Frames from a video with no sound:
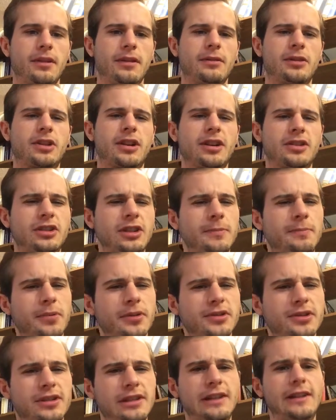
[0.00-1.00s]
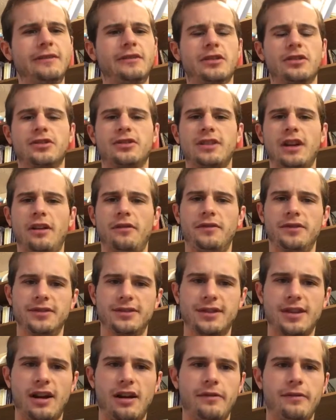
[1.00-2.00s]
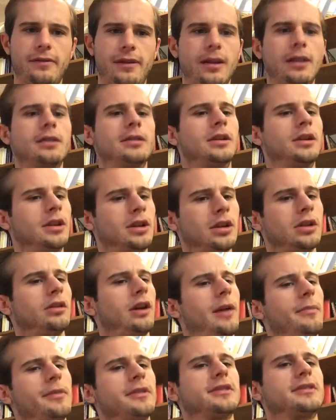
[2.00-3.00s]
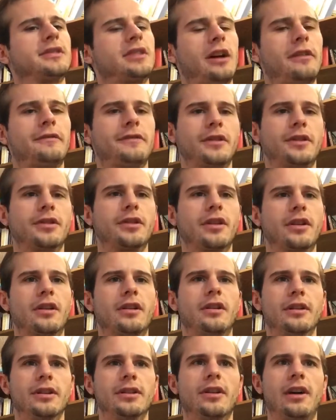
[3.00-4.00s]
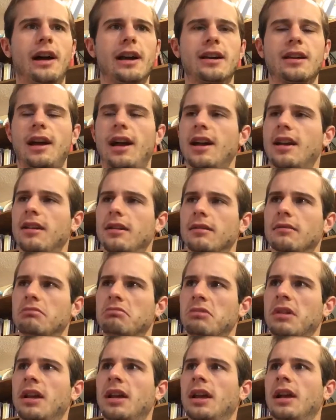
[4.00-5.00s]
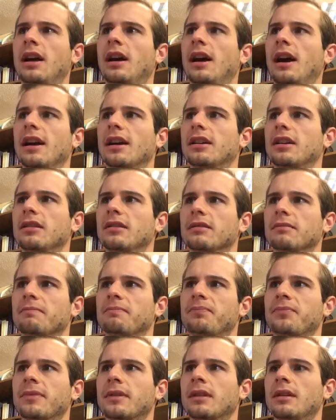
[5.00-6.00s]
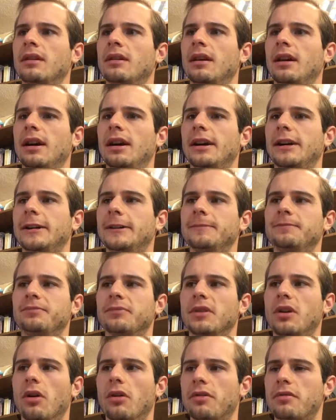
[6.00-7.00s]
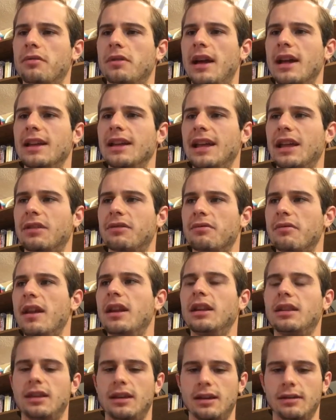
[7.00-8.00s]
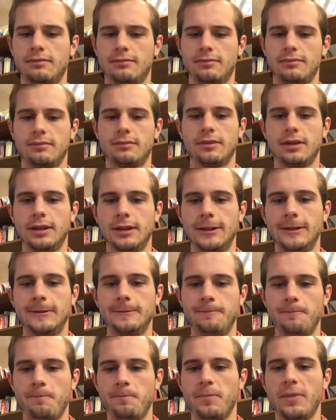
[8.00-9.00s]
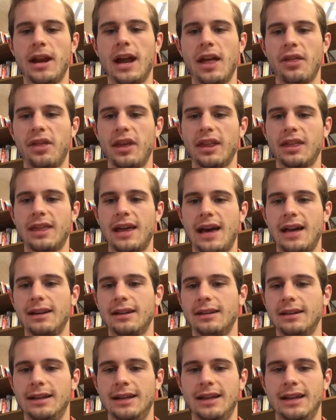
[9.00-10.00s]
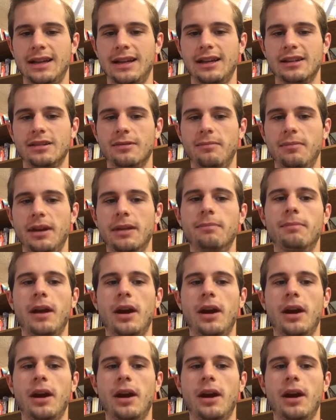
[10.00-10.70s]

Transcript: because she perceives herself as tough. Like you know, I'm this tough little girl. You know, I, I can, I can uh, go through, I can get through anything. Um, but I think that is a big